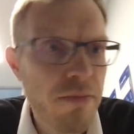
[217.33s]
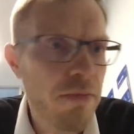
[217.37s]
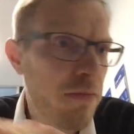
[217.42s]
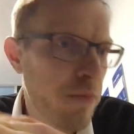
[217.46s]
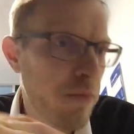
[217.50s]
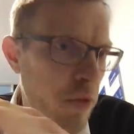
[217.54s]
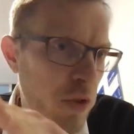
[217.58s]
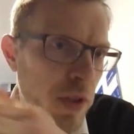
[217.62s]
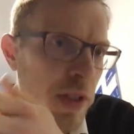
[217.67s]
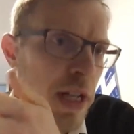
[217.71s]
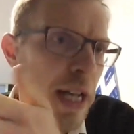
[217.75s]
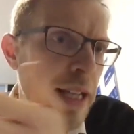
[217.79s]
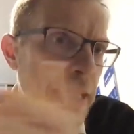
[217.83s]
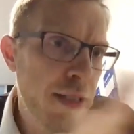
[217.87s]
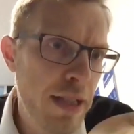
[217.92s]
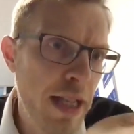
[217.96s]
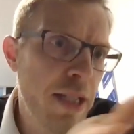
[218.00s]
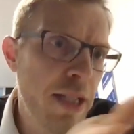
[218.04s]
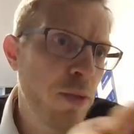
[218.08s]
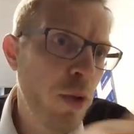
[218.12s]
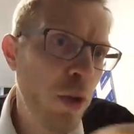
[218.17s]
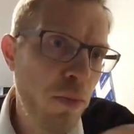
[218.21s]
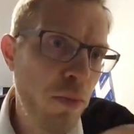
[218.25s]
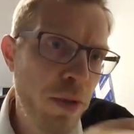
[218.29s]
so that's
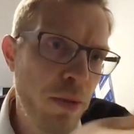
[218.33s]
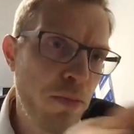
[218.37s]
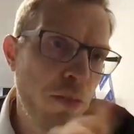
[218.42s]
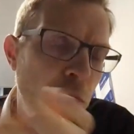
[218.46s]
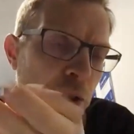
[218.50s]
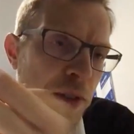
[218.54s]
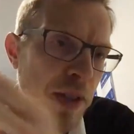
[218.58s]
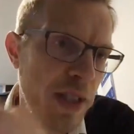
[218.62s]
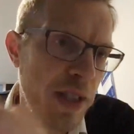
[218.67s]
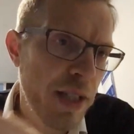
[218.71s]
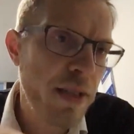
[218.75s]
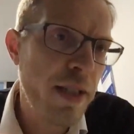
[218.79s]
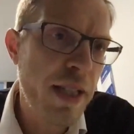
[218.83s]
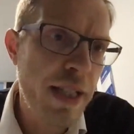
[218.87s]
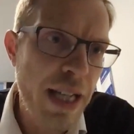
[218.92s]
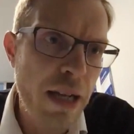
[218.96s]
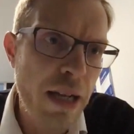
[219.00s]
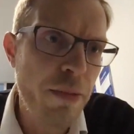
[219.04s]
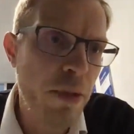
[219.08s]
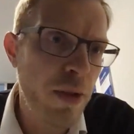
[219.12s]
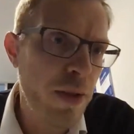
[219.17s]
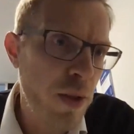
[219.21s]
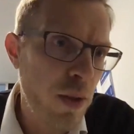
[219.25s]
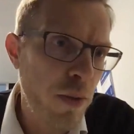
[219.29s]
what we plotted in the
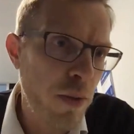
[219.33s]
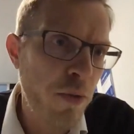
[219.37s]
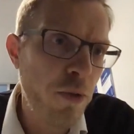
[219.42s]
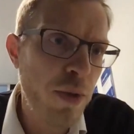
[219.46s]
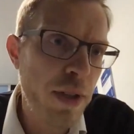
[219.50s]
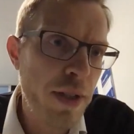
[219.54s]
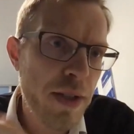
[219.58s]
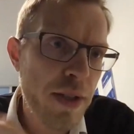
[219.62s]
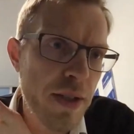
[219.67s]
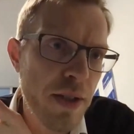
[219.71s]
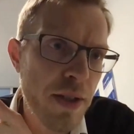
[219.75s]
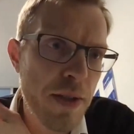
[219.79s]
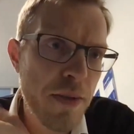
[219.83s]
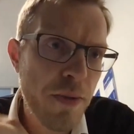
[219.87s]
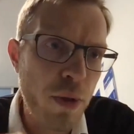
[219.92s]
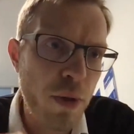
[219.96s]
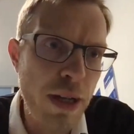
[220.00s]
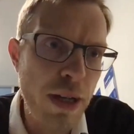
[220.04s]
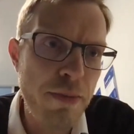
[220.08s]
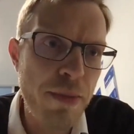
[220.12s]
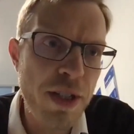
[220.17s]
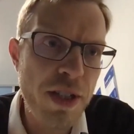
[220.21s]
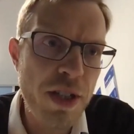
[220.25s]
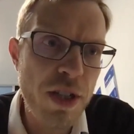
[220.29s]
table. So for instance, for
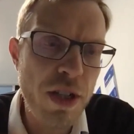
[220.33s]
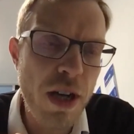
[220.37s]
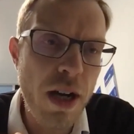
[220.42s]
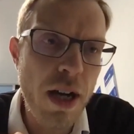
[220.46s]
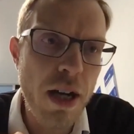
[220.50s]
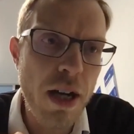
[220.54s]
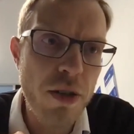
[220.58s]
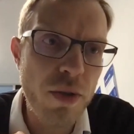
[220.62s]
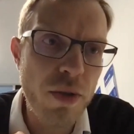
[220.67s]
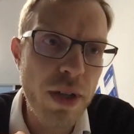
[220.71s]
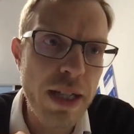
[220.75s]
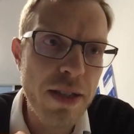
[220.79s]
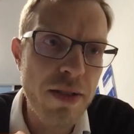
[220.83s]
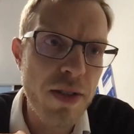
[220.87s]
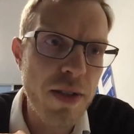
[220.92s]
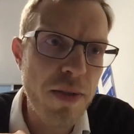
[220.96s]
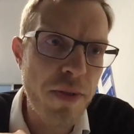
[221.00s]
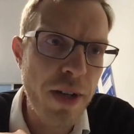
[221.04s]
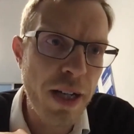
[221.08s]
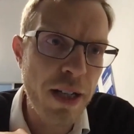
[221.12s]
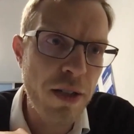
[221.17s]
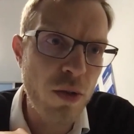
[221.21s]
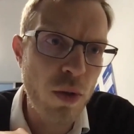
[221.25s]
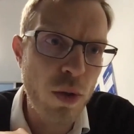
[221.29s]
MBTR, you get this
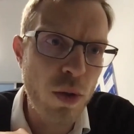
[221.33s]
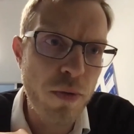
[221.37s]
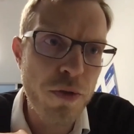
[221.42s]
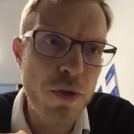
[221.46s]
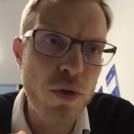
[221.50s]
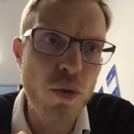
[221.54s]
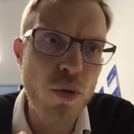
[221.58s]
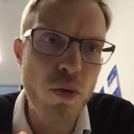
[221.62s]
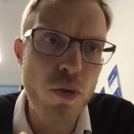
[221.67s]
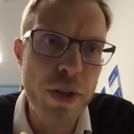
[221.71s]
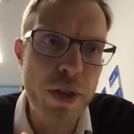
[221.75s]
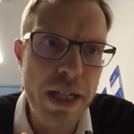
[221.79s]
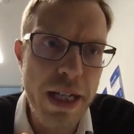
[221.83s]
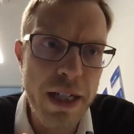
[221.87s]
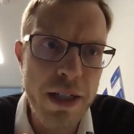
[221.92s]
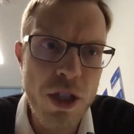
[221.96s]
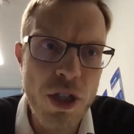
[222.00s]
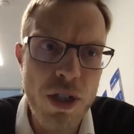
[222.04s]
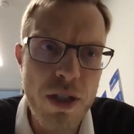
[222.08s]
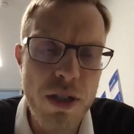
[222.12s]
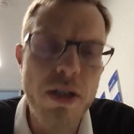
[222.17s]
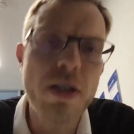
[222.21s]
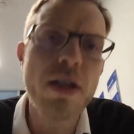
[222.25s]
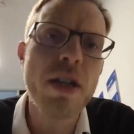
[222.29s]
factor of 2
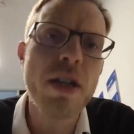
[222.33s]
reduction.